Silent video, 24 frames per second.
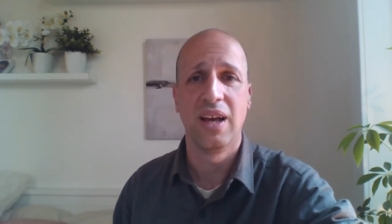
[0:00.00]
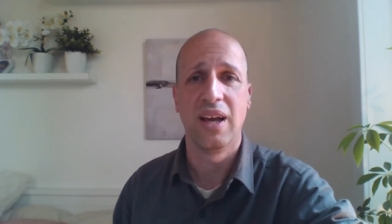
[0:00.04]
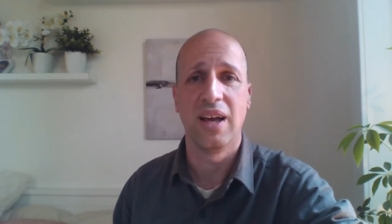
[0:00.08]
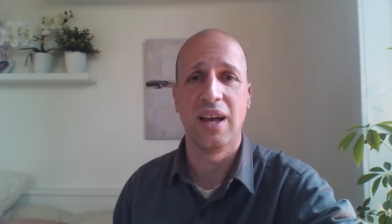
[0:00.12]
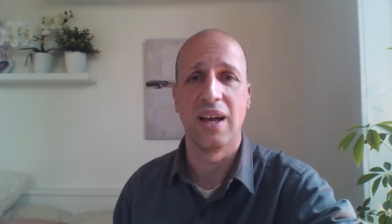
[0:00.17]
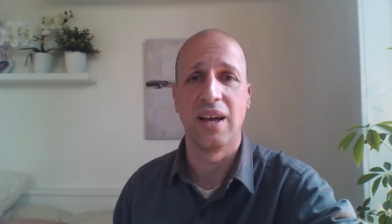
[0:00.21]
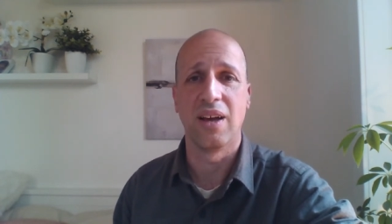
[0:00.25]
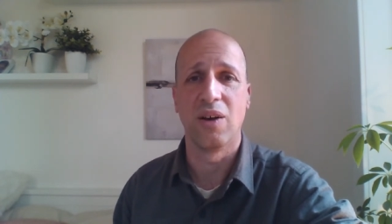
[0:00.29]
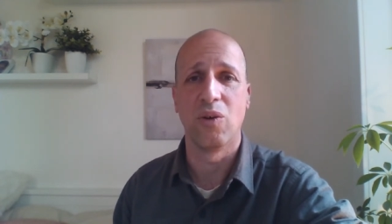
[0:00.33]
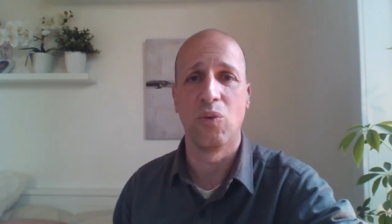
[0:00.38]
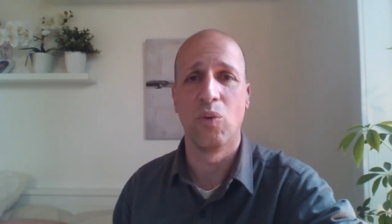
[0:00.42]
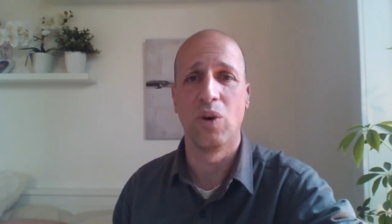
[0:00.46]

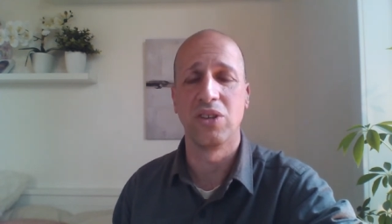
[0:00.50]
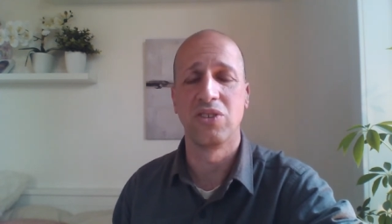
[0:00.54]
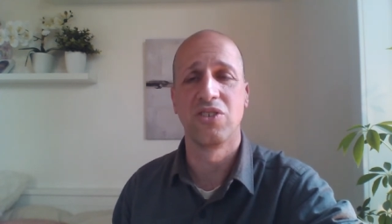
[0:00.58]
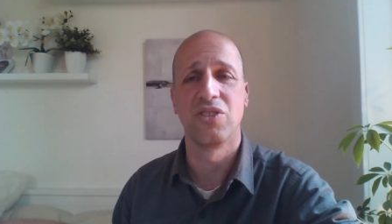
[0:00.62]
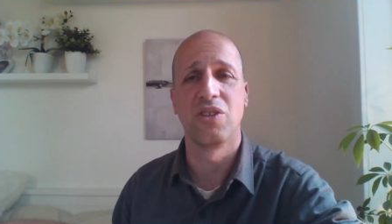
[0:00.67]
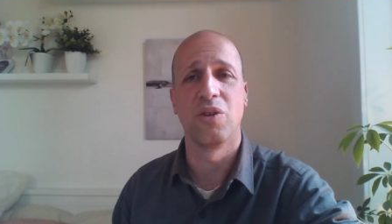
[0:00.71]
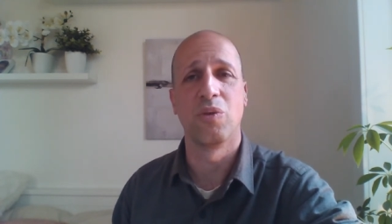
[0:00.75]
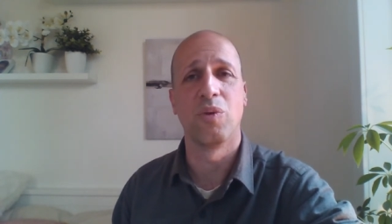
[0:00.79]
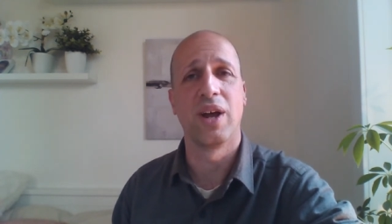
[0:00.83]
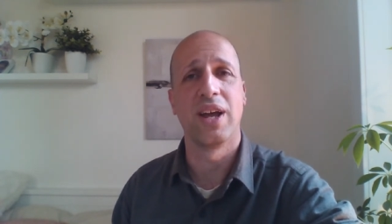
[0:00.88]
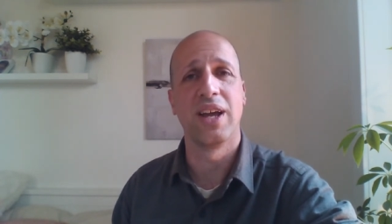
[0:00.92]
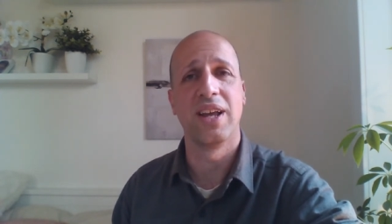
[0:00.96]
Uh, what's
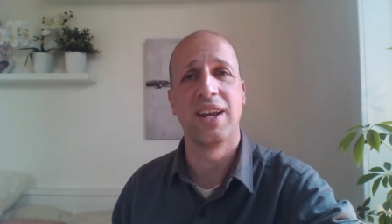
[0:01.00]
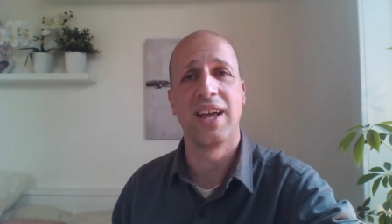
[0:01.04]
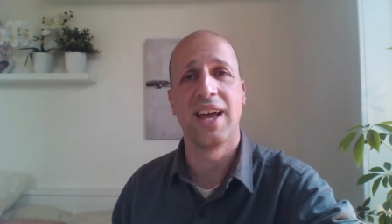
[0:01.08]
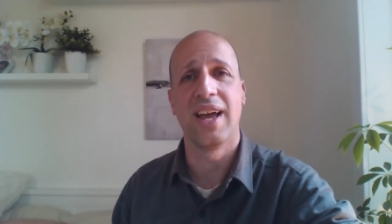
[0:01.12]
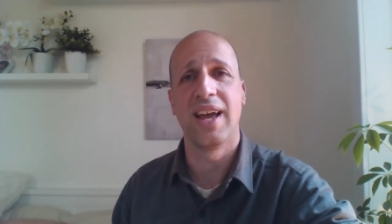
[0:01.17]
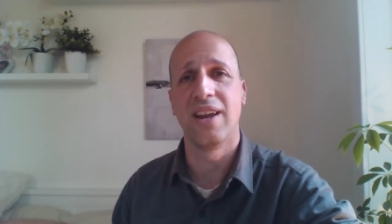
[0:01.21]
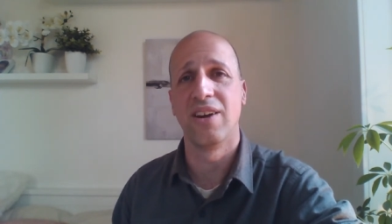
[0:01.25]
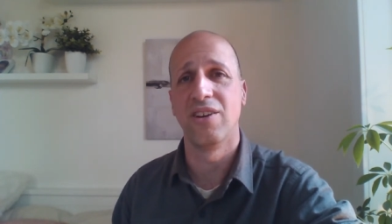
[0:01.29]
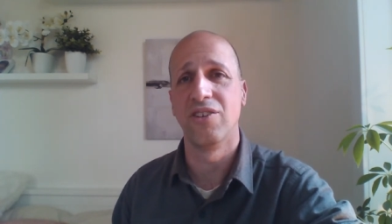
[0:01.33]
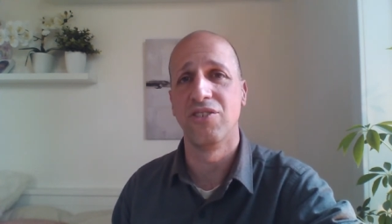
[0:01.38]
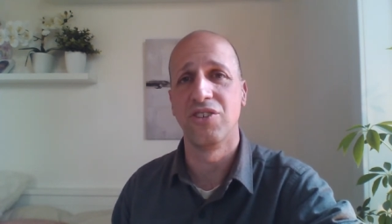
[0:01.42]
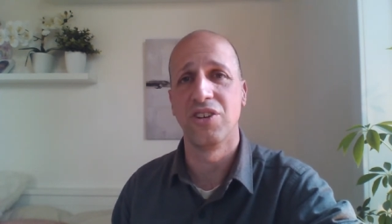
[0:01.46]
the right
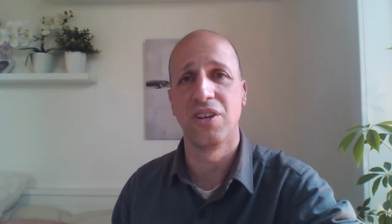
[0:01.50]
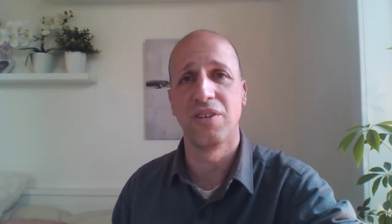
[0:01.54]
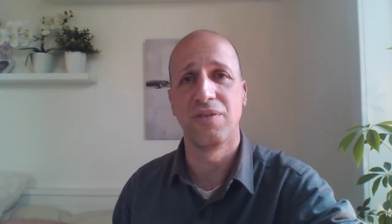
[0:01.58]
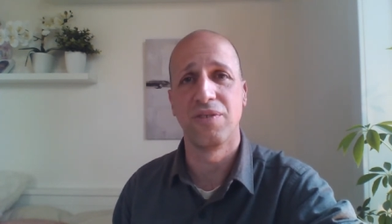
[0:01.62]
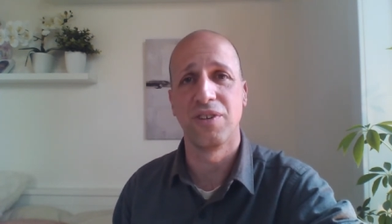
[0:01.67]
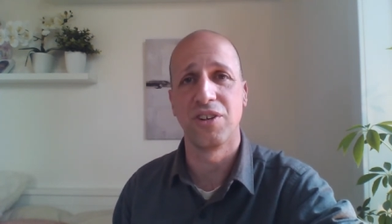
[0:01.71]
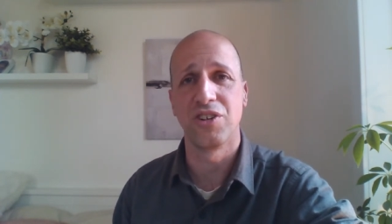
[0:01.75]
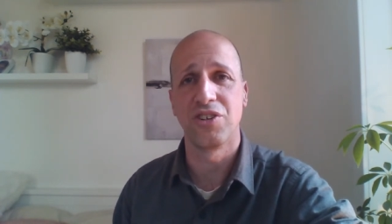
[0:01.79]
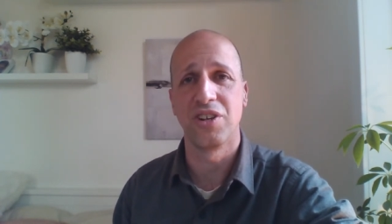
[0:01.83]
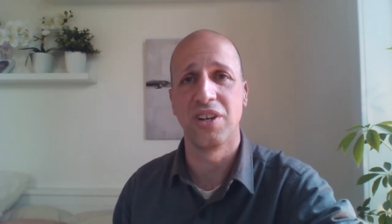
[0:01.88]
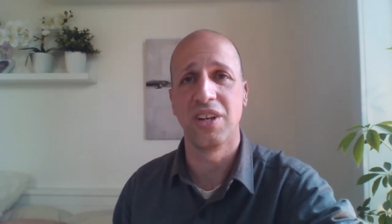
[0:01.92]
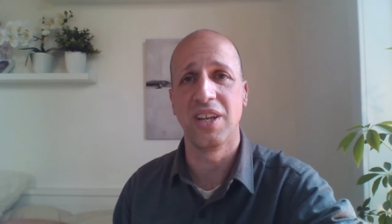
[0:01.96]
energy
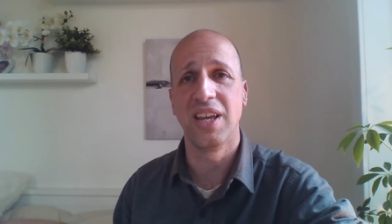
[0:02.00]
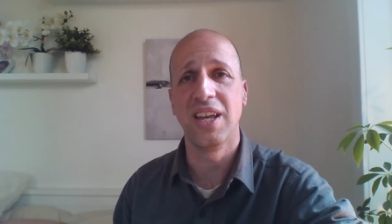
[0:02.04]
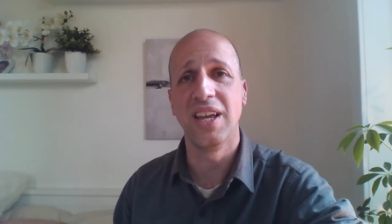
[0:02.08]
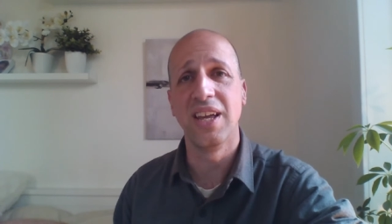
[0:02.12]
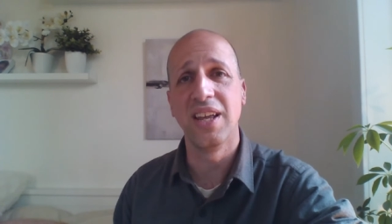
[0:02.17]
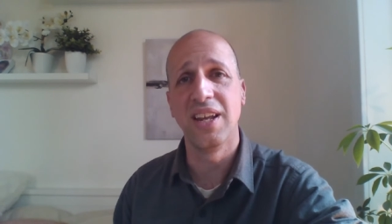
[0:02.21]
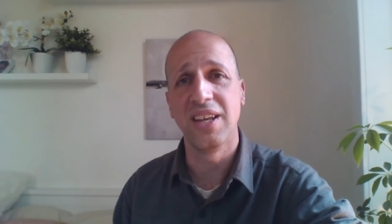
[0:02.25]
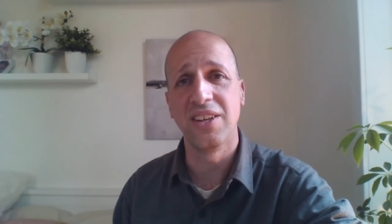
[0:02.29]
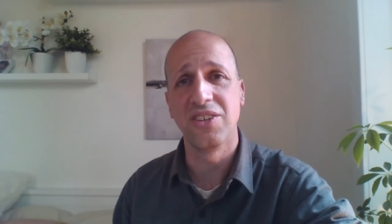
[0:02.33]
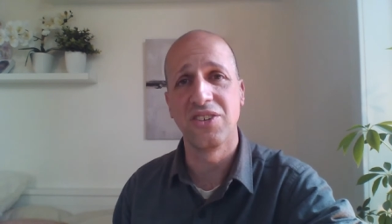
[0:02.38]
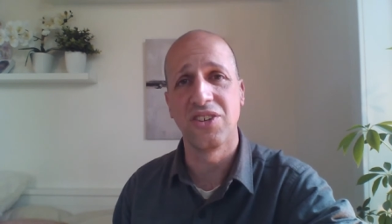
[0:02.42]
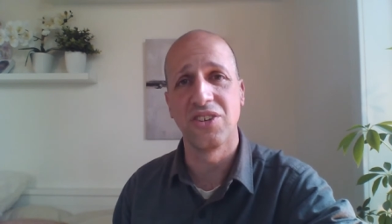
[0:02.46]
efficient
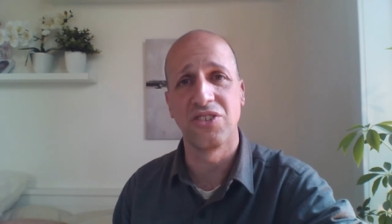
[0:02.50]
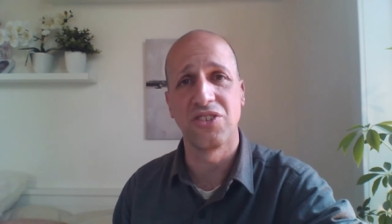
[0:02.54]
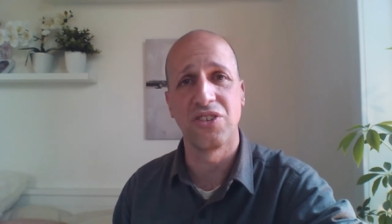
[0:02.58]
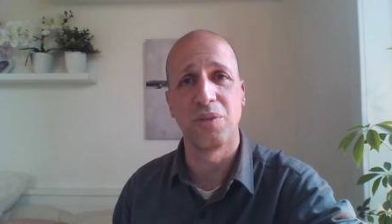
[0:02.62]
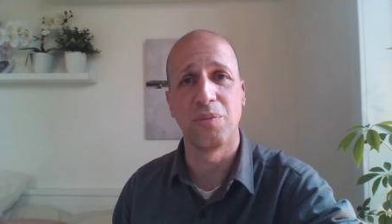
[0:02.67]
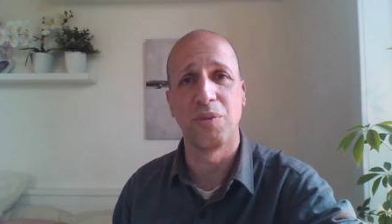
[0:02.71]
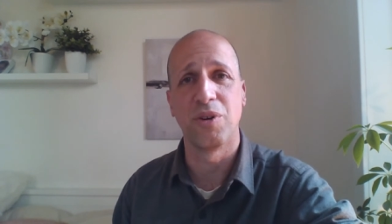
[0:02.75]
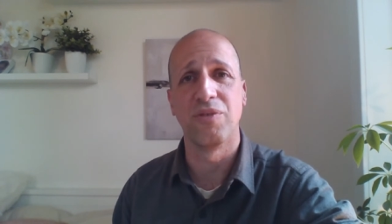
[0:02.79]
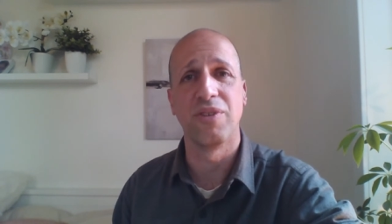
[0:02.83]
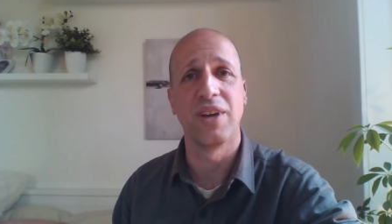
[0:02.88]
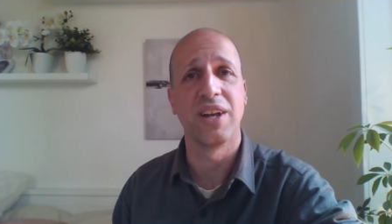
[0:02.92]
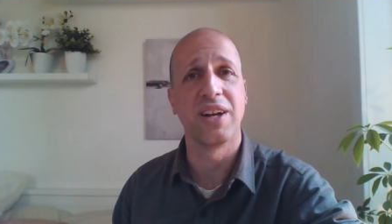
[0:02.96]
heating
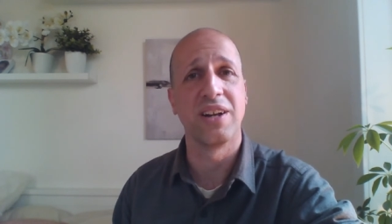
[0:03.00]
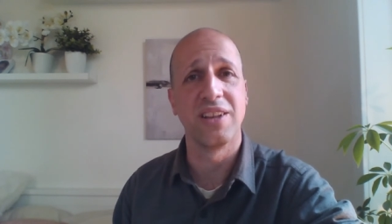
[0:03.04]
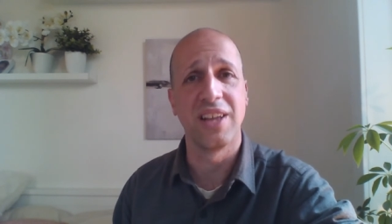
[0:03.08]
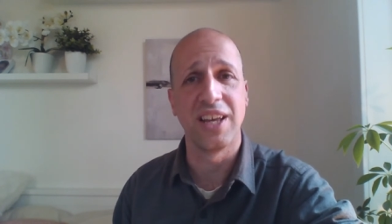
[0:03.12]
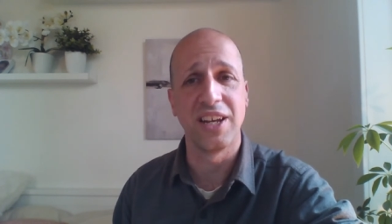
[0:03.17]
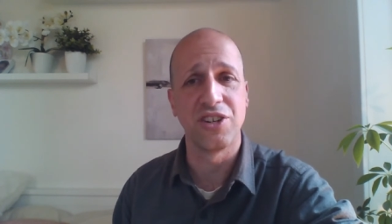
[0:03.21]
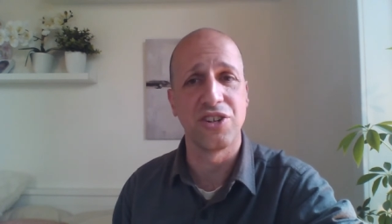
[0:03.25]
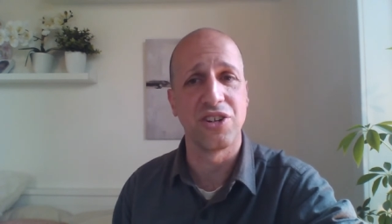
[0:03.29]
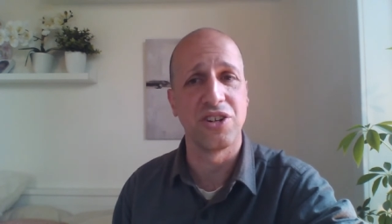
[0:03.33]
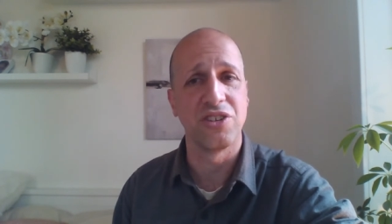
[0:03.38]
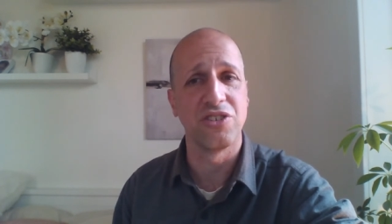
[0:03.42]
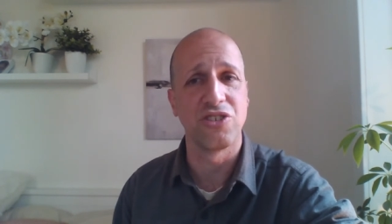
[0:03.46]
system or
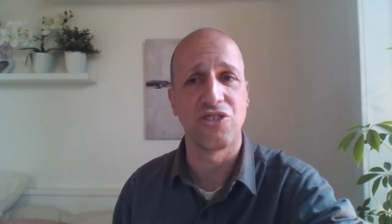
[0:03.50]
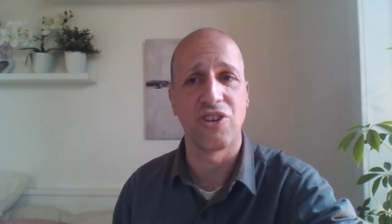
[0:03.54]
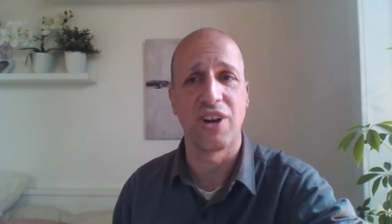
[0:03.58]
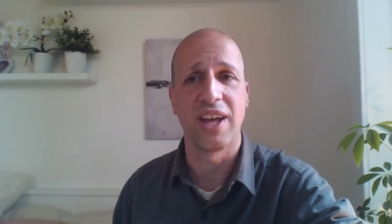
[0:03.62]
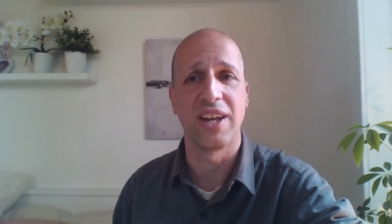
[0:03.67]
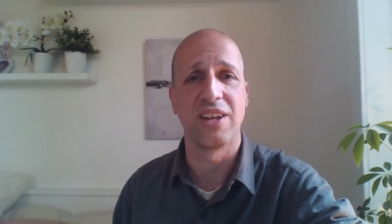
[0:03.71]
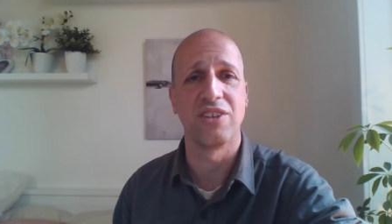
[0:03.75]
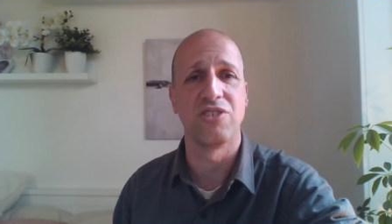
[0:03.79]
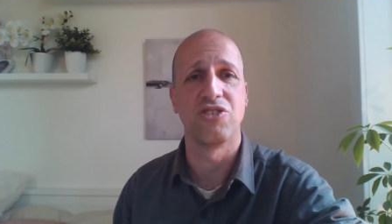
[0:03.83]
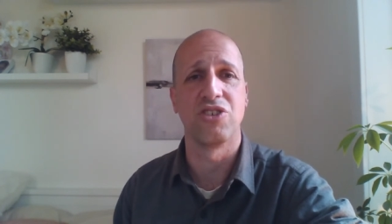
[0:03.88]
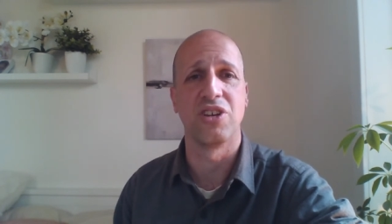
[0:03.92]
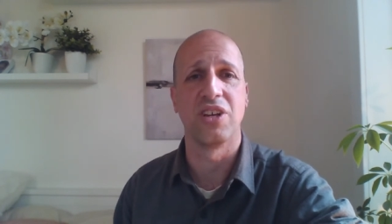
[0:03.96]
ventilation
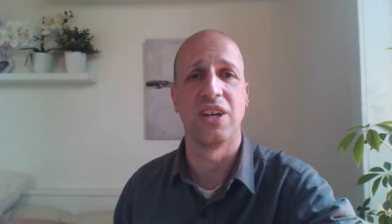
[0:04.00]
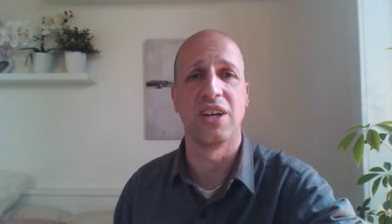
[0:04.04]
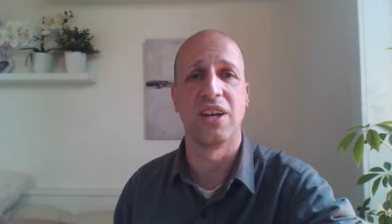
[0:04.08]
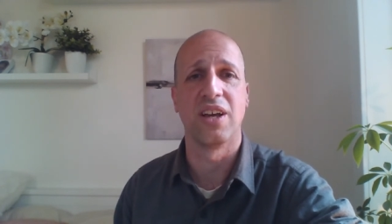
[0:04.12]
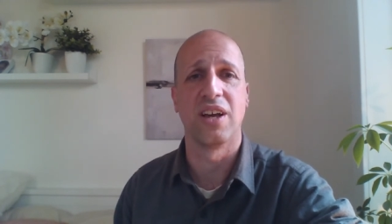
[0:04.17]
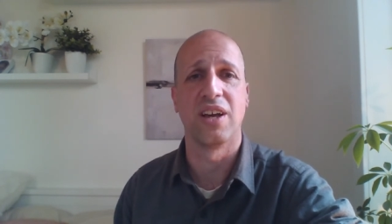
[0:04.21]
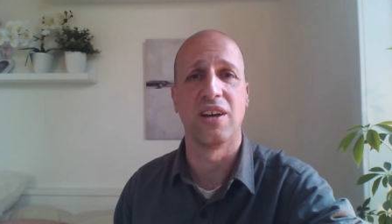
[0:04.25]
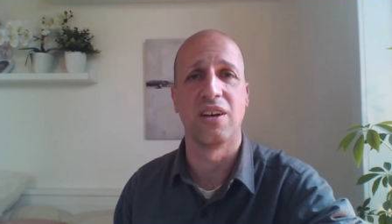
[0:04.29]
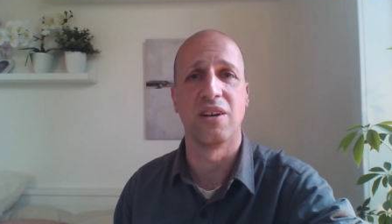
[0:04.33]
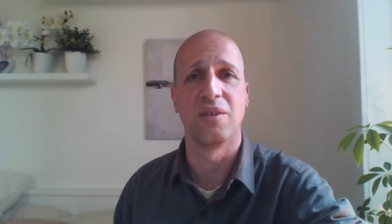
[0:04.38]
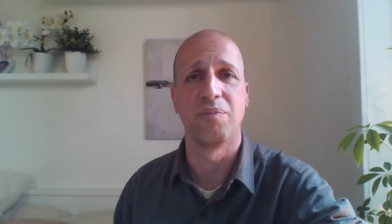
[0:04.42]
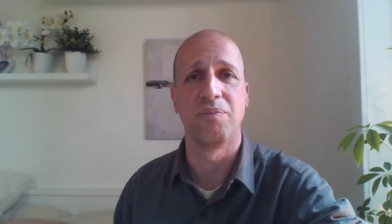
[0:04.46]
strategy
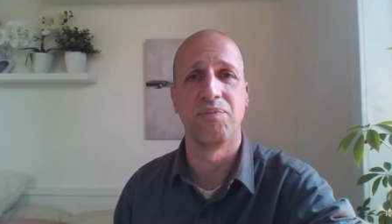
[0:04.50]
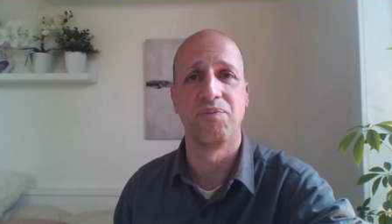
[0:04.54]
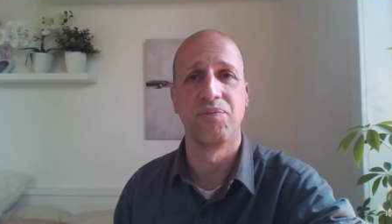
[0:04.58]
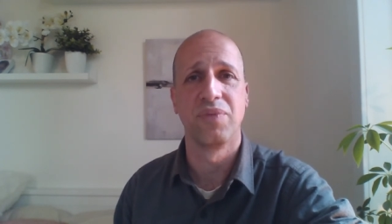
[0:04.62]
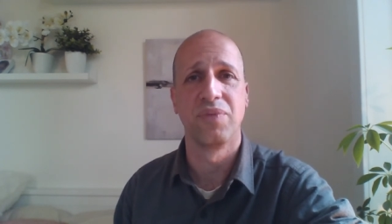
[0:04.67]
um,